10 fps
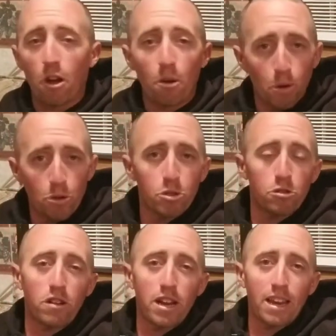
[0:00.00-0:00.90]

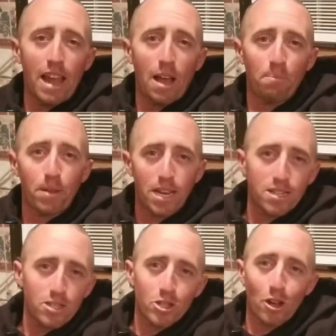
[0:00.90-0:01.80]
almost three and a half
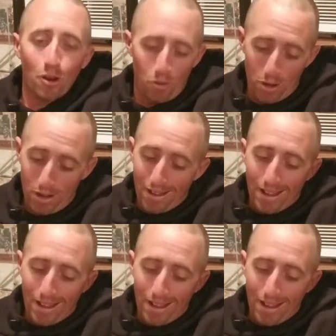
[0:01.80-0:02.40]
minutes. So